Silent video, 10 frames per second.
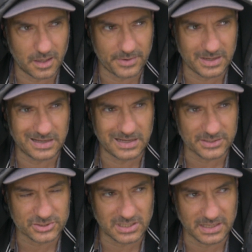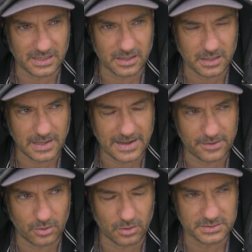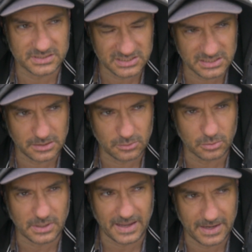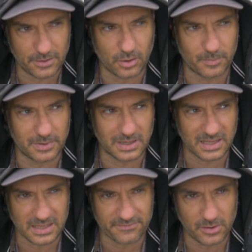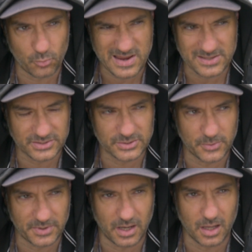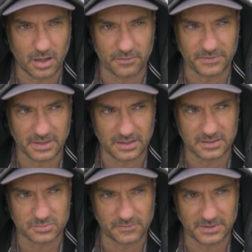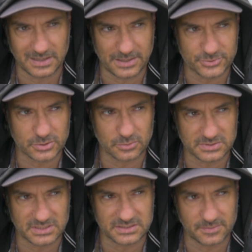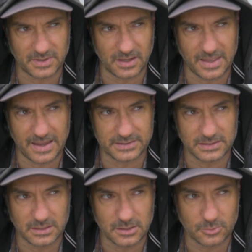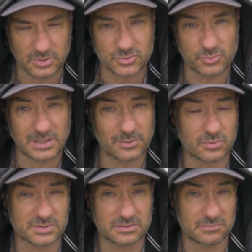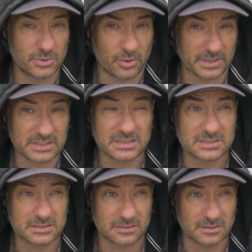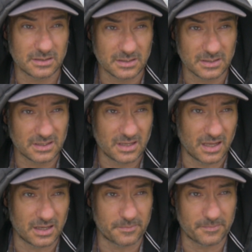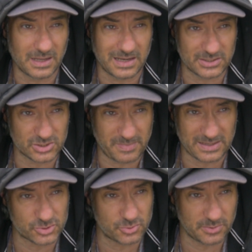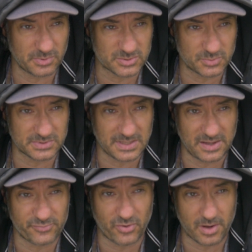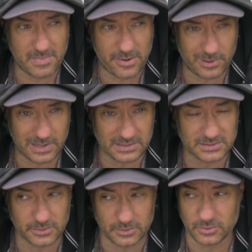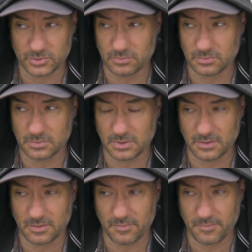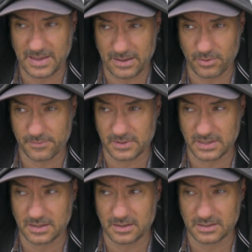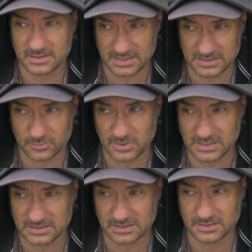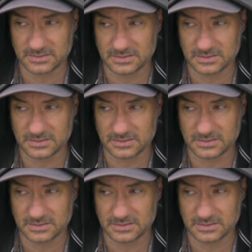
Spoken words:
I mean, literally, still cannot believe I went 2.5 years with the electrical system that I had, which really was non-existent. A leisure battery which was there primarily to power the diesel heater.